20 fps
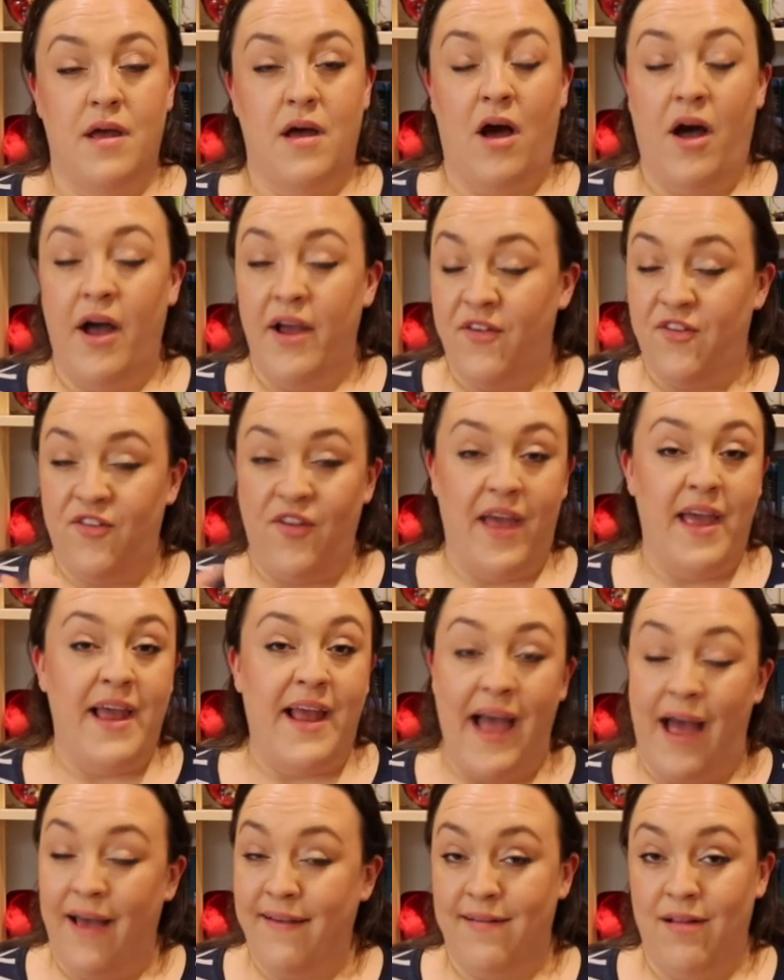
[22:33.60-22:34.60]
I say
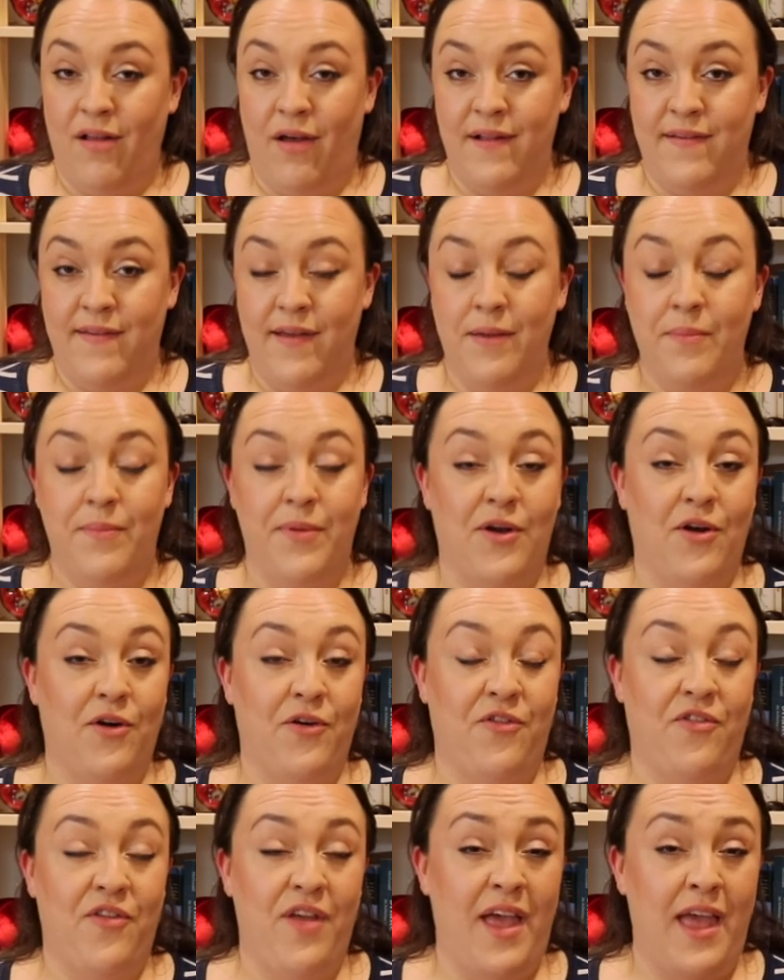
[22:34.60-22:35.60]
gaslighting
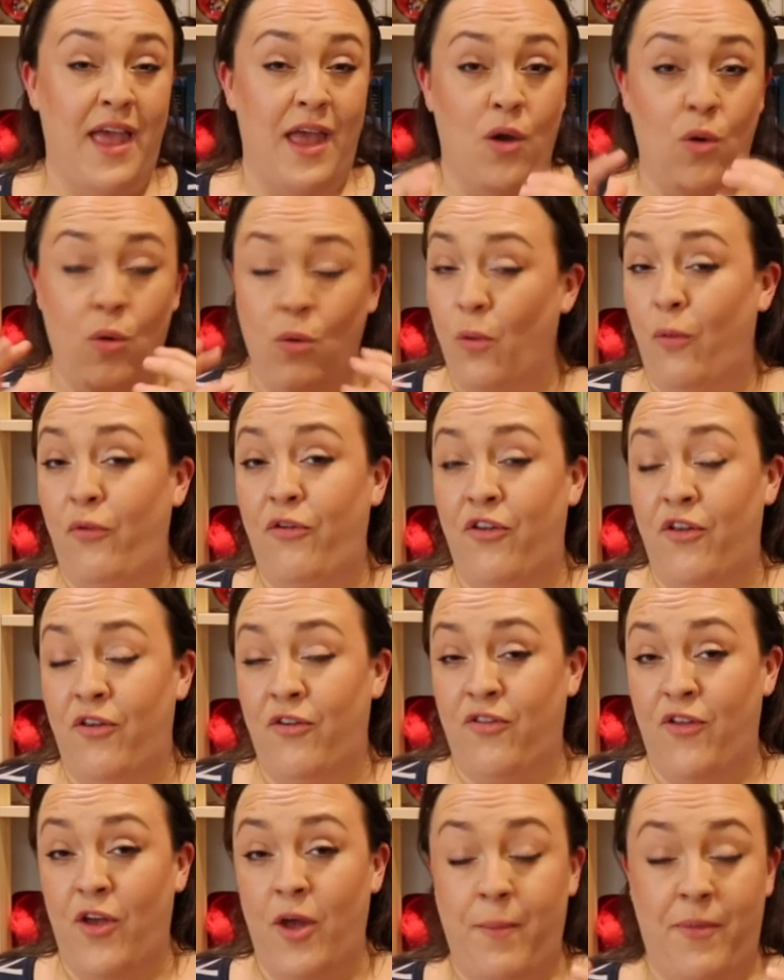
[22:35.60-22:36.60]
because he
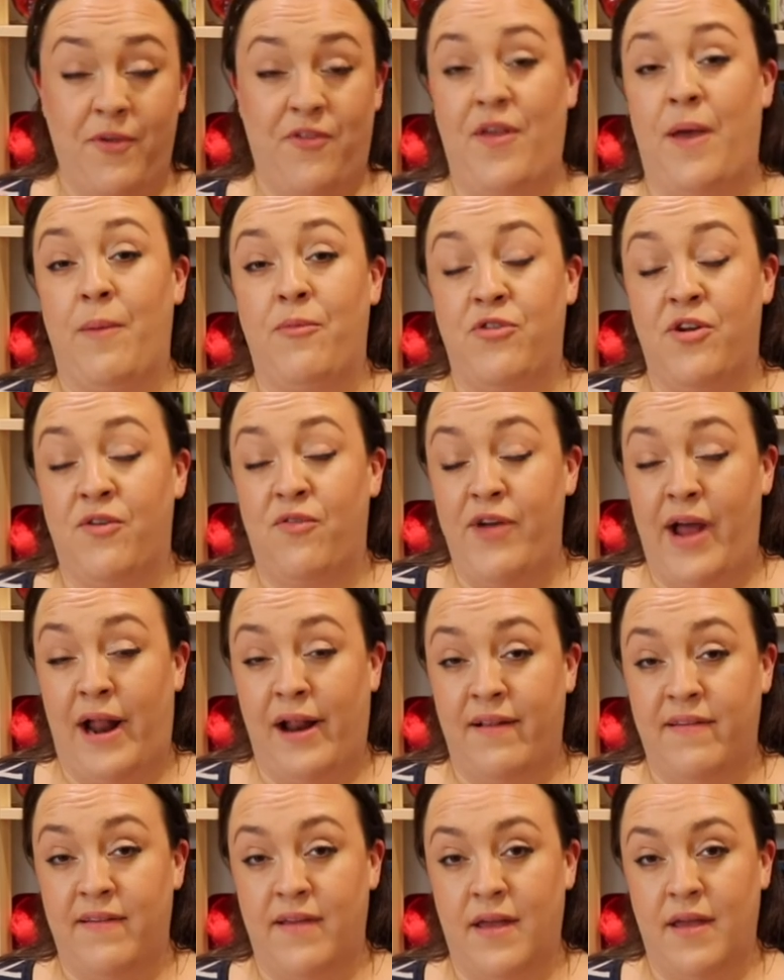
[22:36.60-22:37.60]
alters her perception of
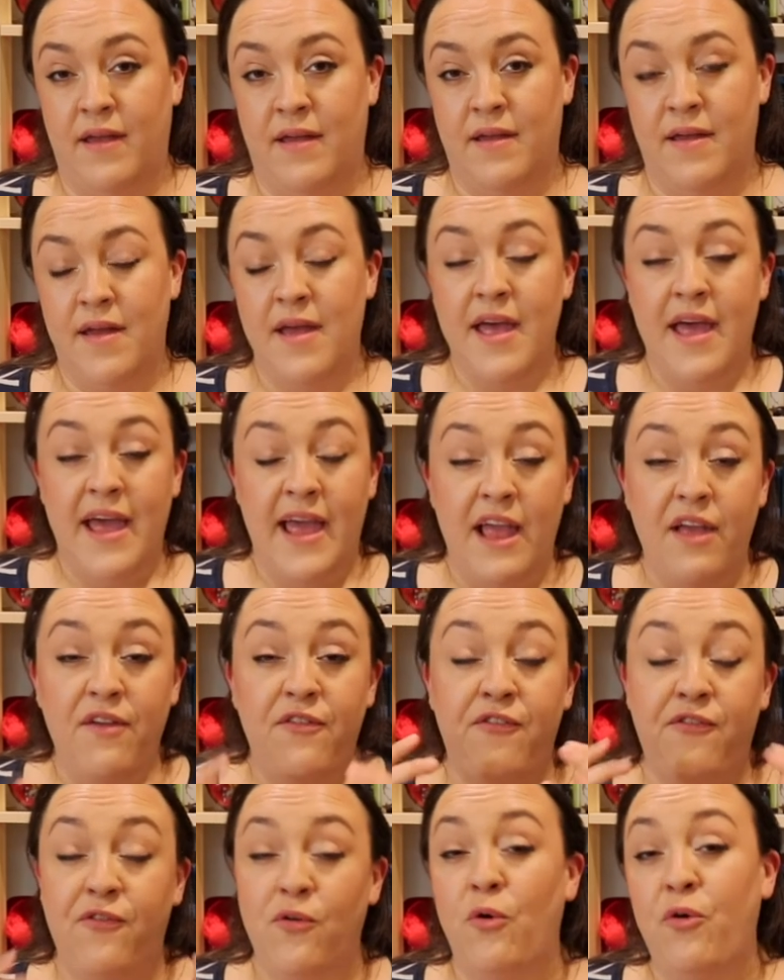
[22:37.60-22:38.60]
reality. He
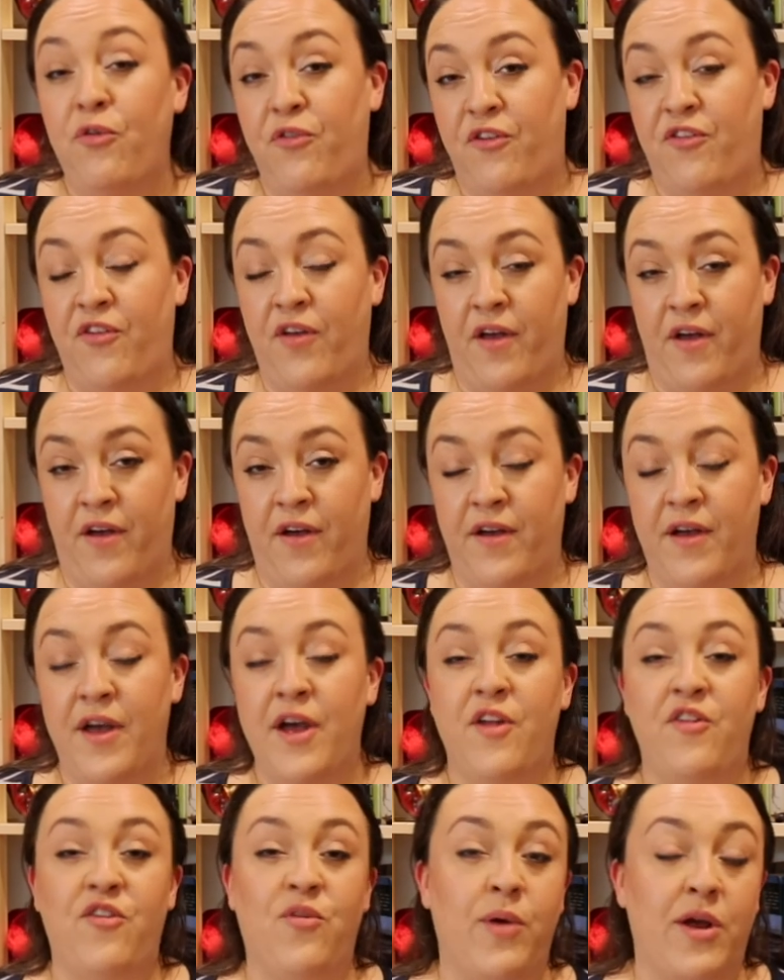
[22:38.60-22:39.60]
forces her
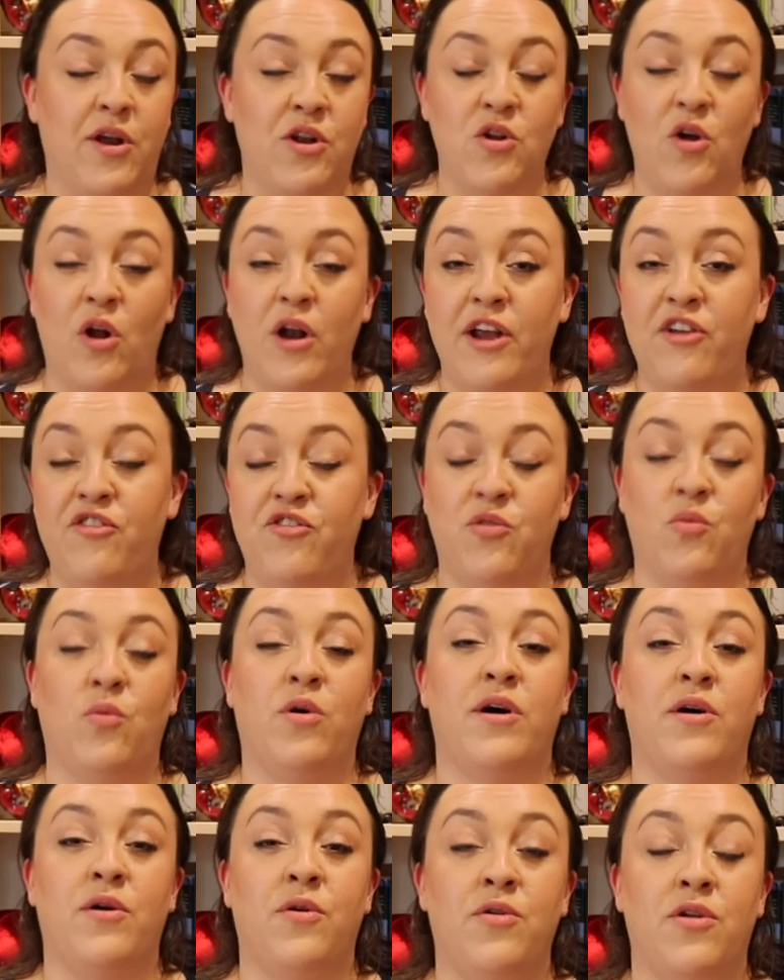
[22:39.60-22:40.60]
to acknowledge the
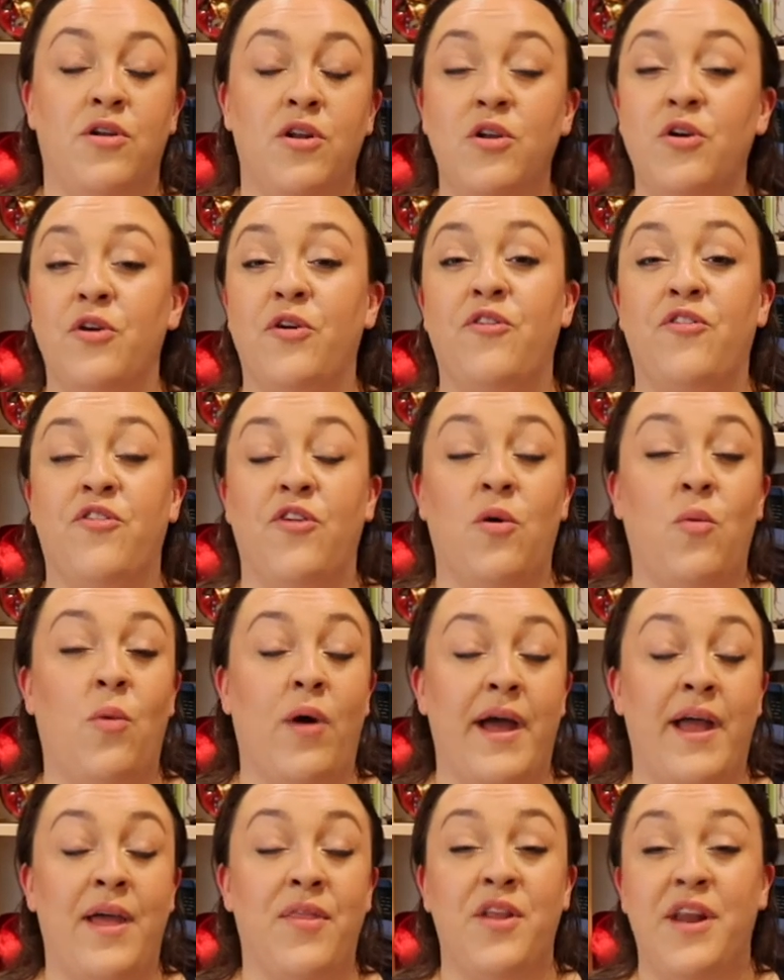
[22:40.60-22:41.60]
world looks a
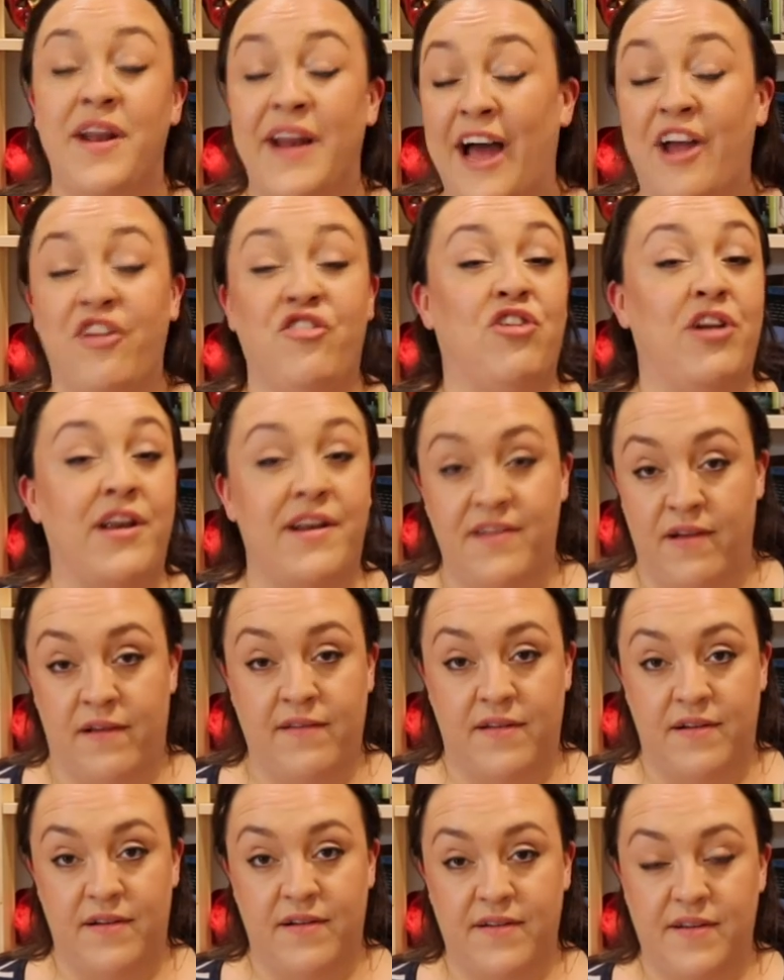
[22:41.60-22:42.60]
way that it actually
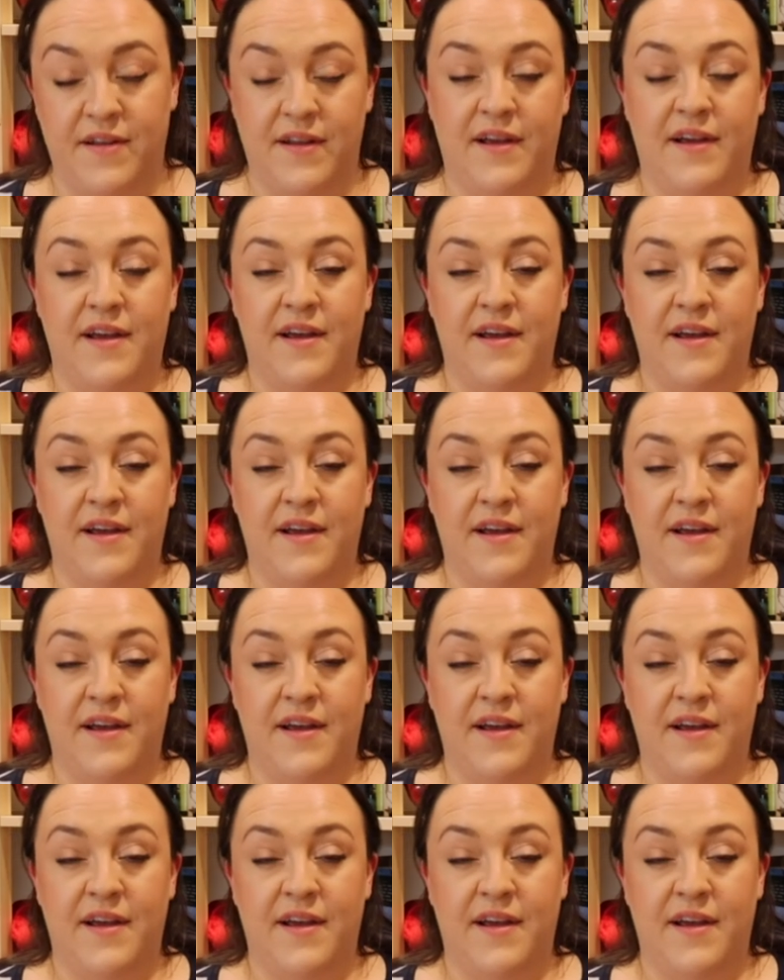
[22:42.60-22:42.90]
doesn't.